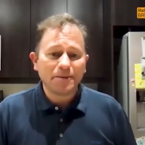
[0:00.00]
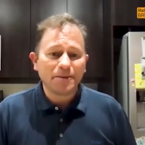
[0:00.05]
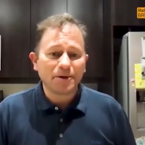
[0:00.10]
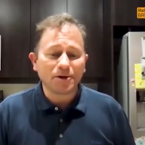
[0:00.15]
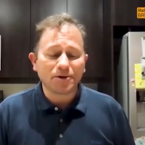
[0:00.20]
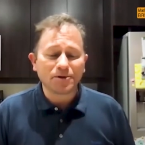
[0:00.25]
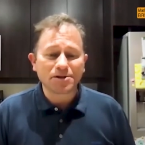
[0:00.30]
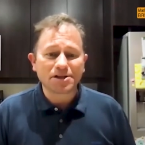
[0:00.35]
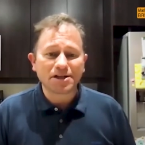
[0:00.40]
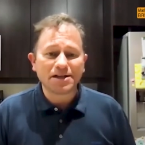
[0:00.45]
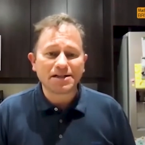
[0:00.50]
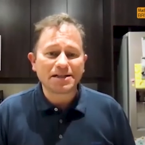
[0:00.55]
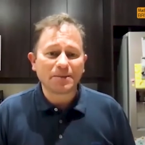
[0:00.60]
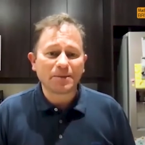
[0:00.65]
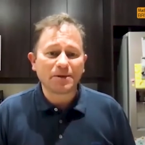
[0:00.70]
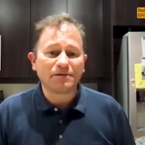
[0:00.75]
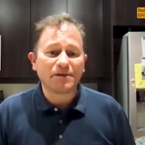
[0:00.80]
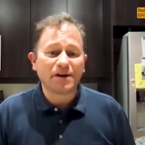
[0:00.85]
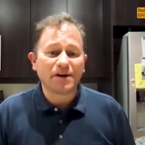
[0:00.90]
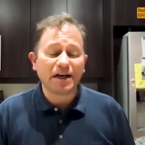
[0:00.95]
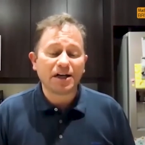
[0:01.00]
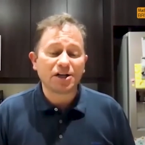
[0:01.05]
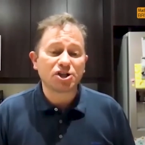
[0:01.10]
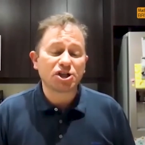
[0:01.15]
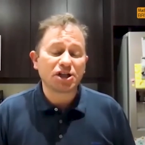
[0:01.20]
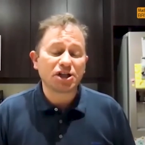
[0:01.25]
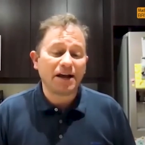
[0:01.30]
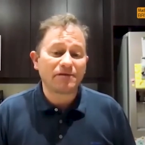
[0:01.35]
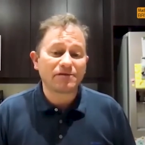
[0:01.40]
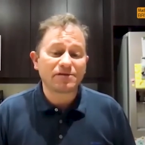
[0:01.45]
but also some of the
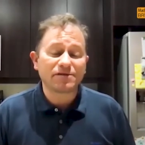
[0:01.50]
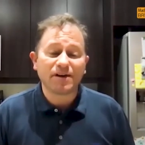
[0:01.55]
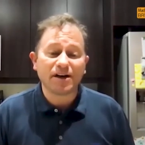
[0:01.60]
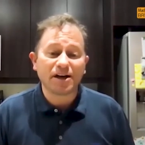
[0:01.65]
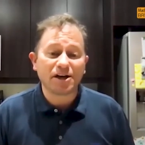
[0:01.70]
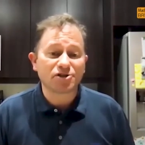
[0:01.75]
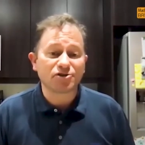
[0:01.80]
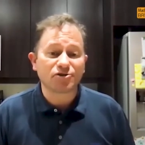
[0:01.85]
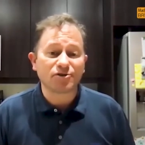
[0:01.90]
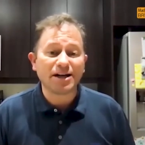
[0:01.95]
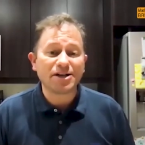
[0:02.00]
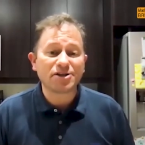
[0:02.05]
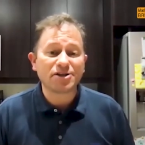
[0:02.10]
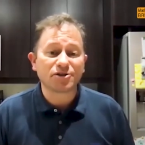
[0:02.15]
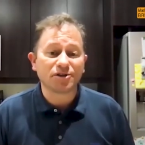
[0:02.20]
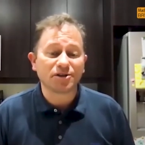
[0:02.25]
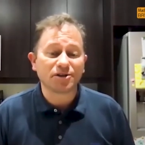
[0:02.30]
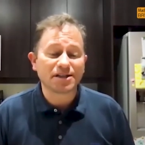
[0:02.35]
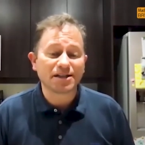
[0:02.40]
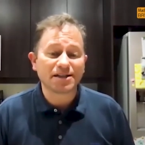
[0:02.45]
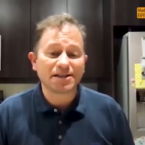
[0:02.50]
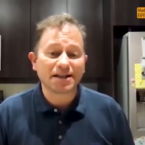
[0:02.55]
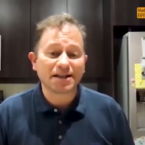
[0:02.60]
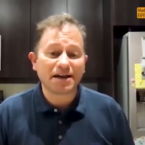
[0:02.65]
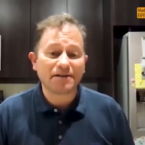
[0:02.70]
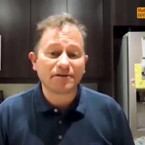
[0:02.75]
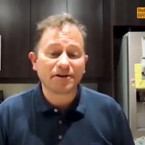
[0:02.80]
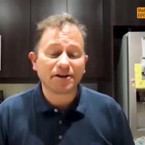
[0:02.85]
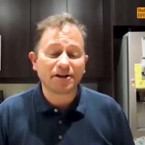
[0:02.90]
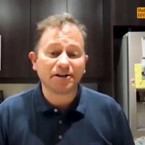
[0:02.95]
finest chefs, finest restaurants in South
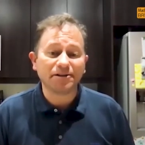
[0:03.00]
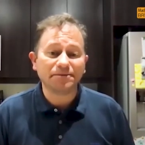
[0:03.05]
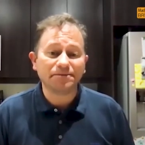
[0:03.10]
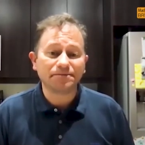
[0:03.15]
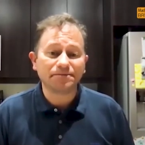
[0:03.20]
Africa.